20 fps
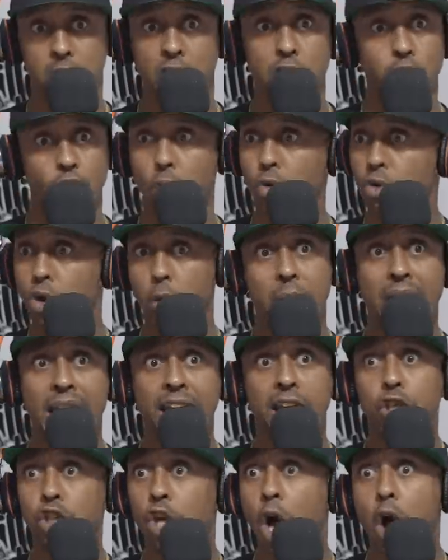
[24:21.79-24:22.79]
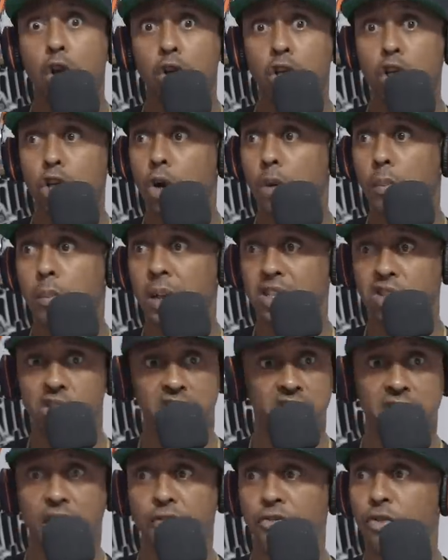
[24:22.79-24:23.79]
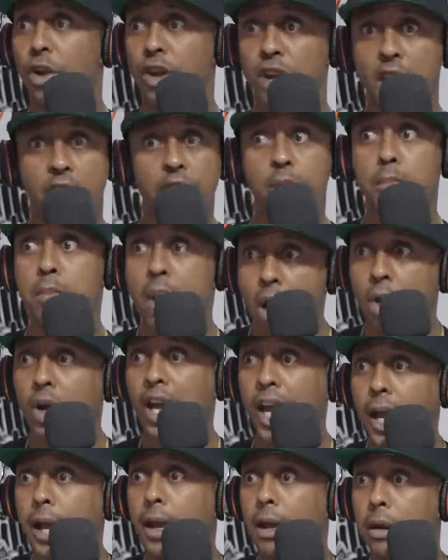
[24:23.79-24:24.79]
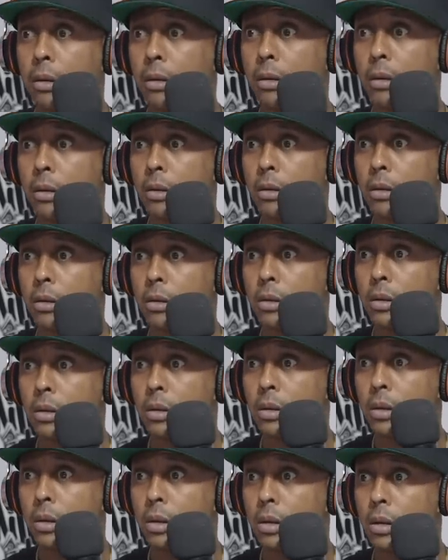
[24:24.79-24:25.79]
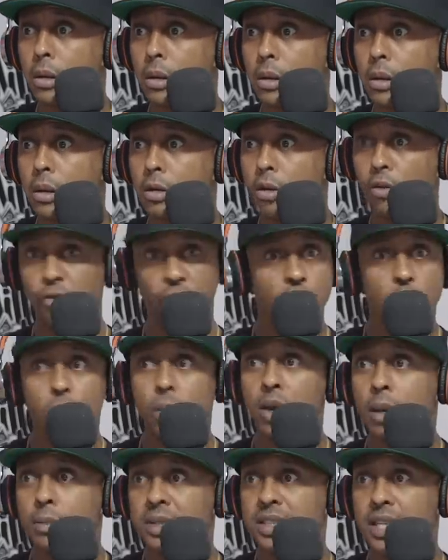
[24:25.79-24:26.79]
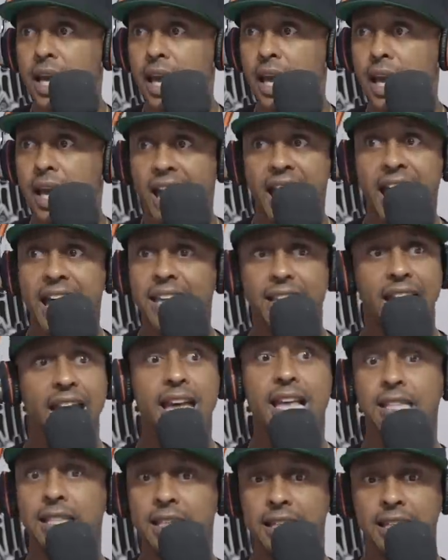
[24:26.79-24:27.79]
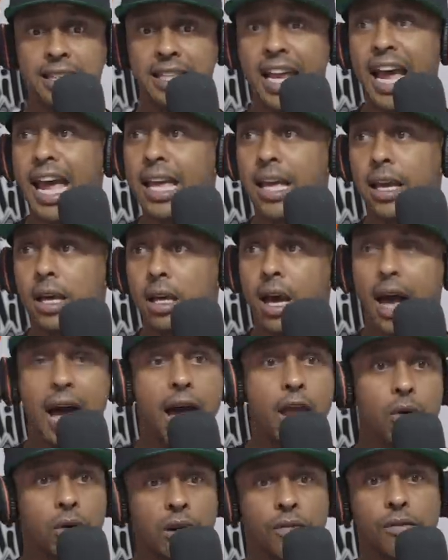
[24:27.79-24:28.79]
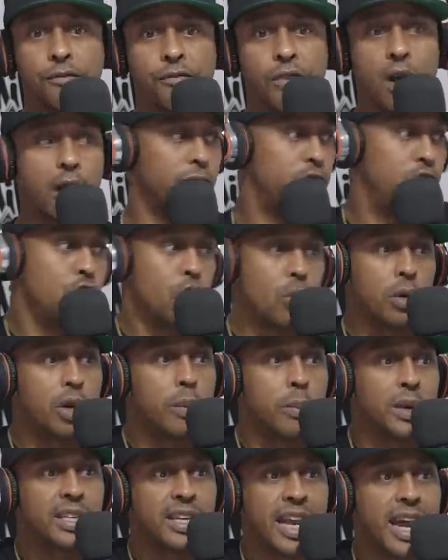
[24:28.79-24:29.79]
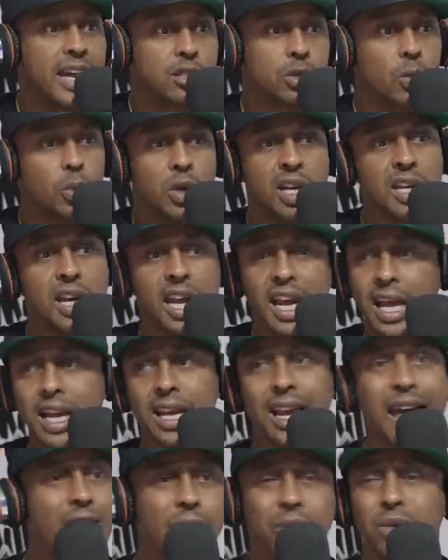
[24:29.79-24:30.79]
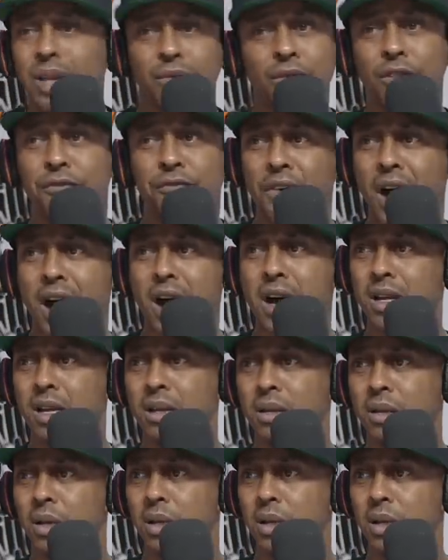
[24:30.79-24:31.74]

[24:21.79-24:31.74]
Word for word: then don't nobody talk to your bitch except for another monkey. You feel what I'm saying? At the end of the day, I don't give a fuck. If two would have been dancing with a nigga in there, I don't give a fuck.